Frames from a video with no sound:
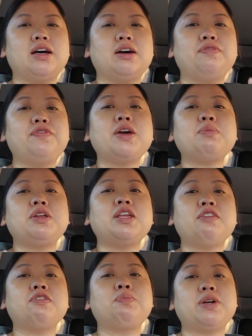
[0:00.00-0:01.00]
a family
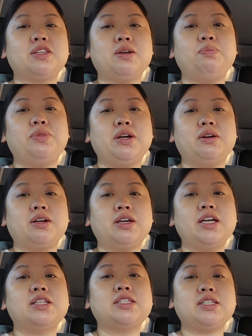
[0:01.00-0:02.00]
never picked up their
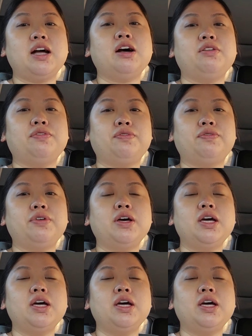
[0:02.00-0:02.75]
kids' stuff